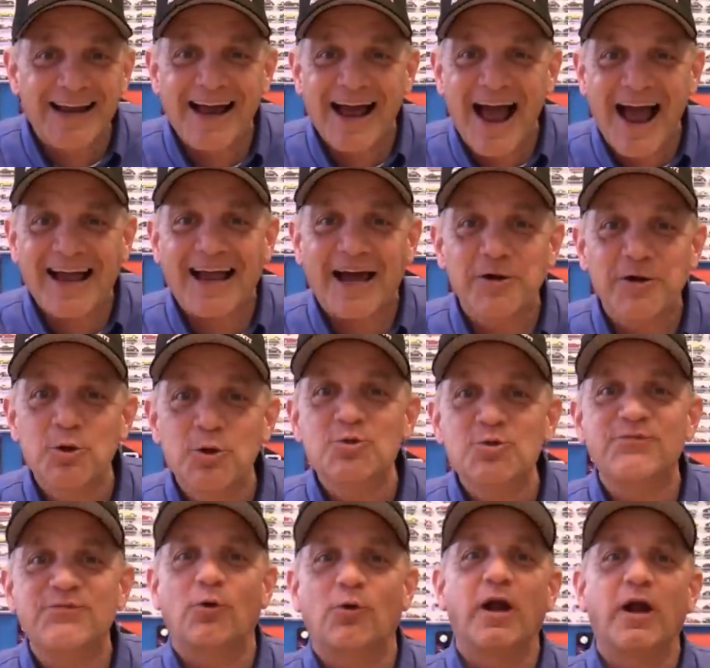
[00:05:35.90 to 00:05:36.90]
I got
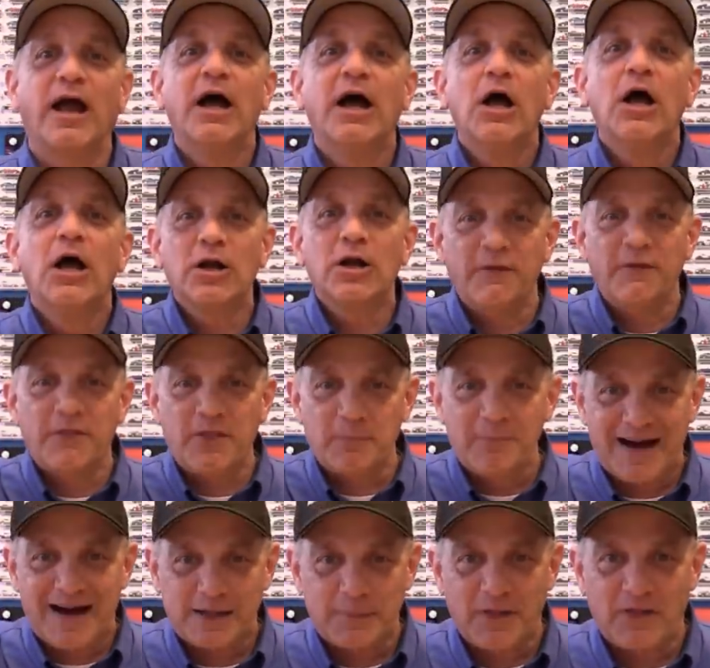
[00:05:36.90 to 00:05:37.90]
news for you. You're at the
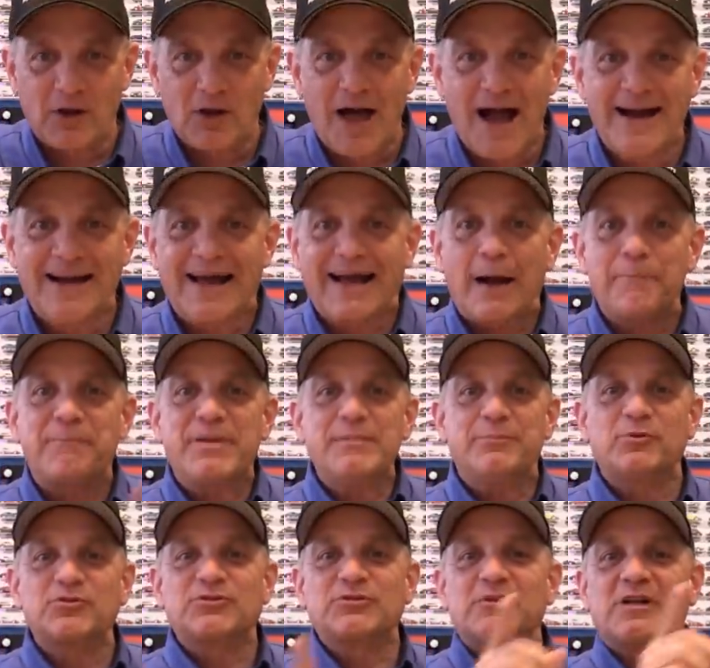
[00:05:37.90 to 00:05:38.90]
bottom of the line. I got
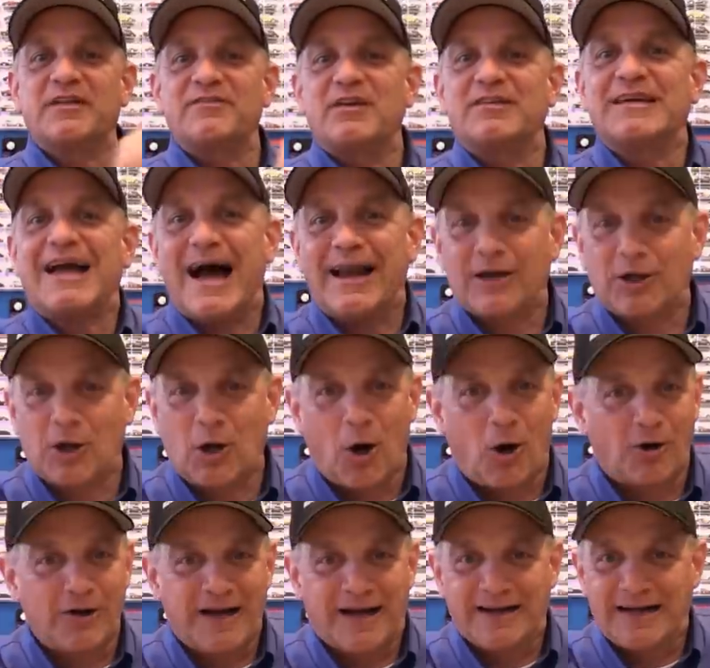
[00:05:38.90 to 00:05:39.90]
people still even got the
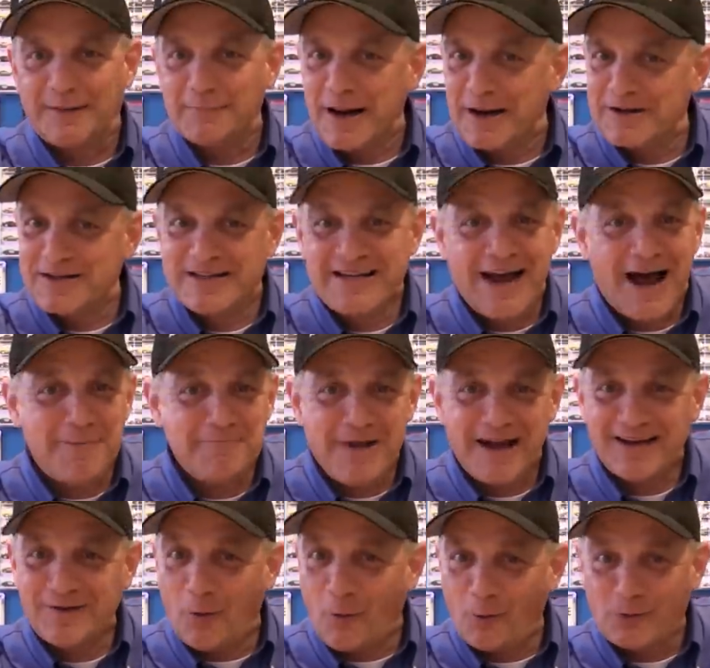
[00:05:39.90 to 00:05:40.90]
car yet. I'm not
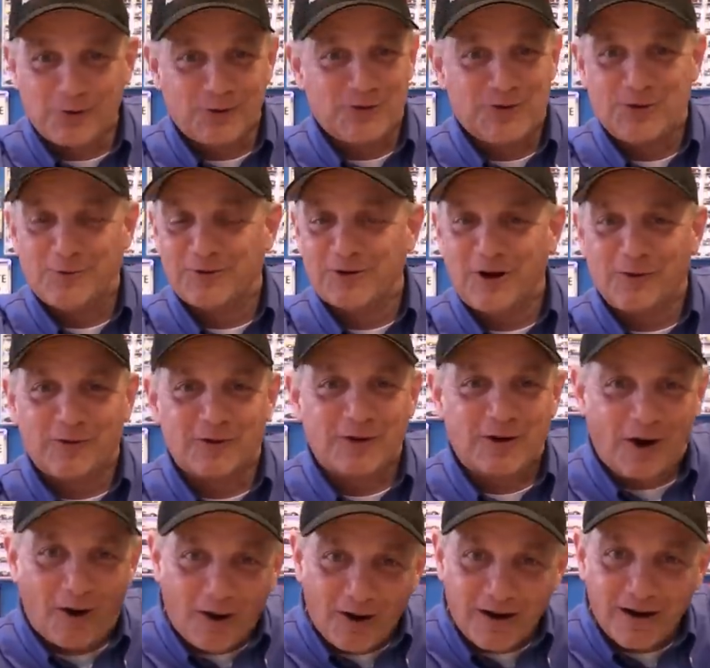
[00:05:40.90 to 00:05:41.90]
ordering you another
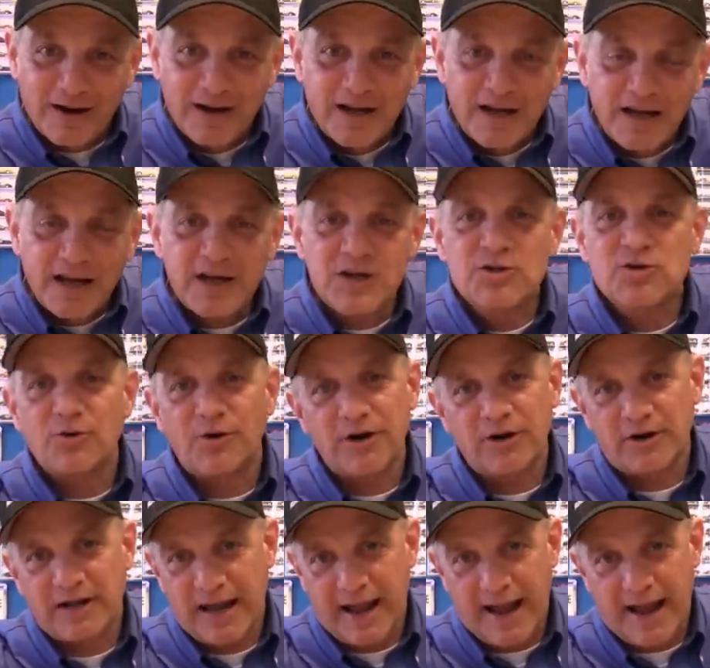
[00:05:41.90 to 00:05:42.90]
car. Enjoy
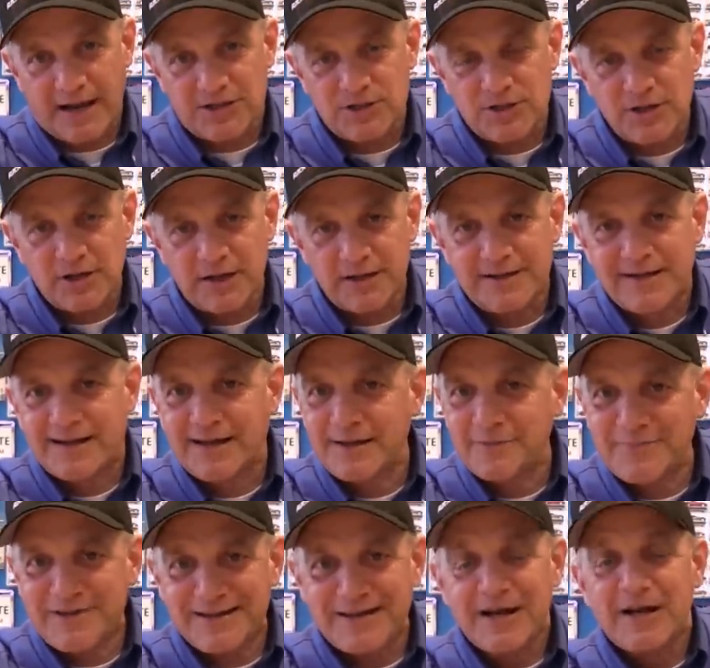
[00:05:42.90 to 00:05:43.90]
your cash. Are you kidding
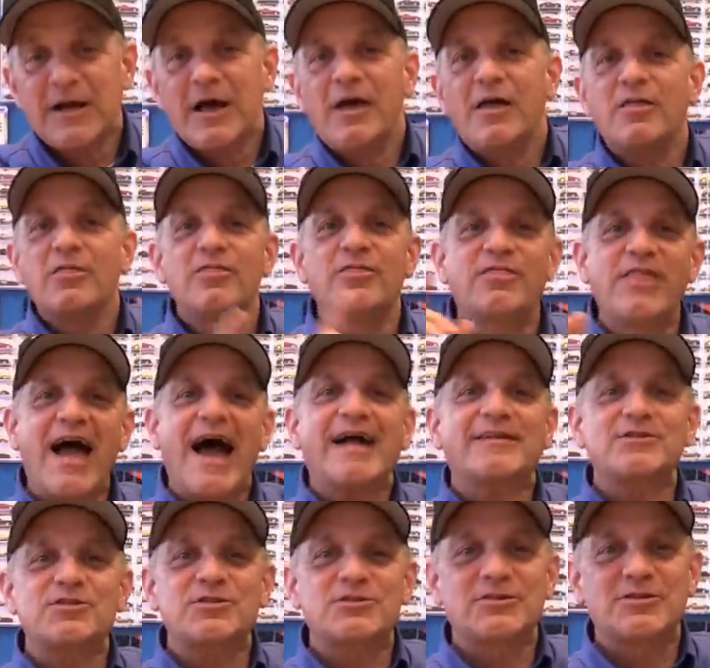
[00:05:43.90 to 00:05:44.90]
me?
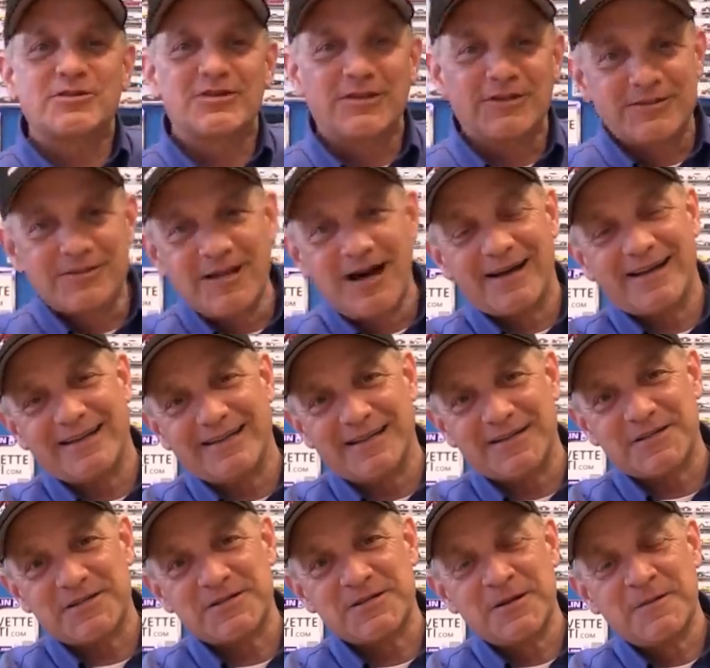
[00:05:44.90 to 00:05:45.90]
That's the
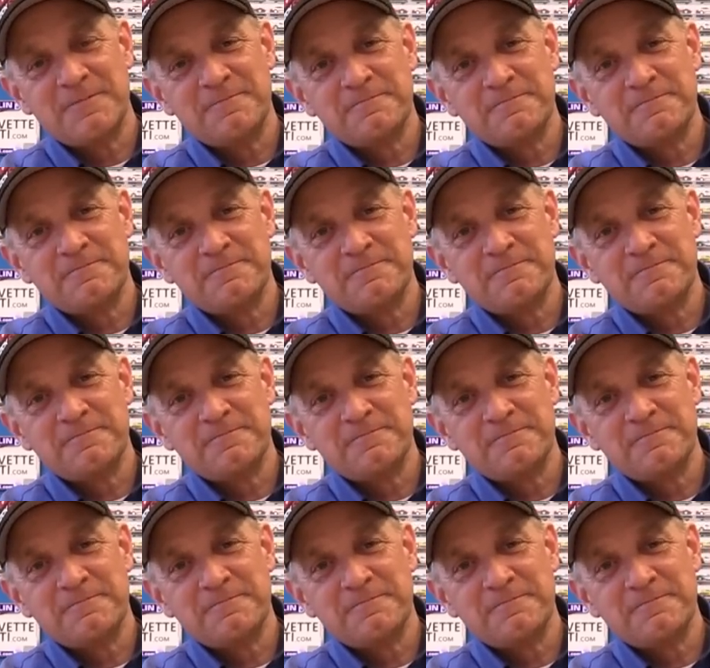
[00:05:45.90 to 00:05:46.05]
nuttiness